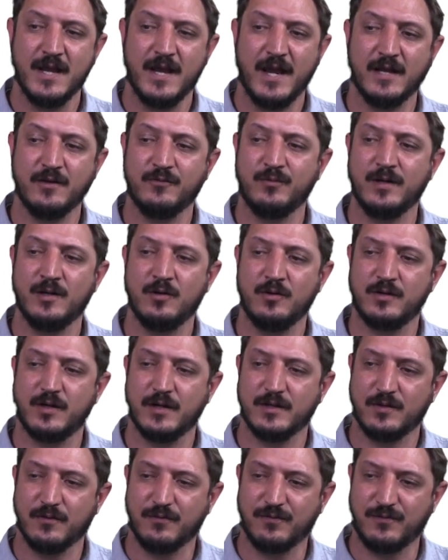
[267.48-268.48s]
And if we look
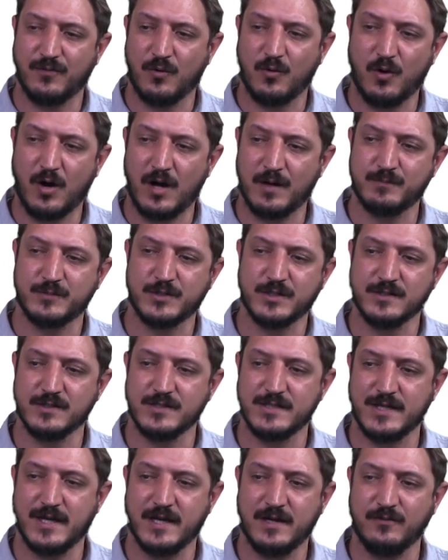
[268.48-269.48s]
at the 4
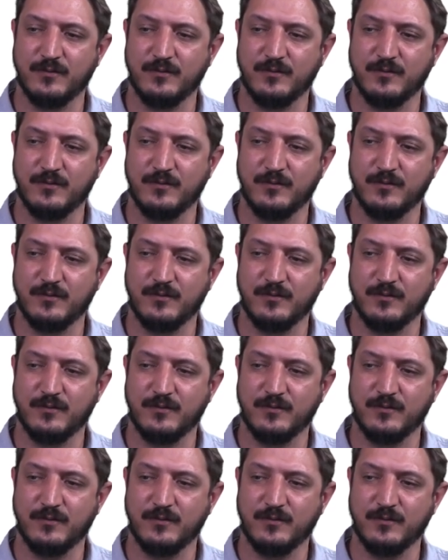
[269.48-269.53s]
options here,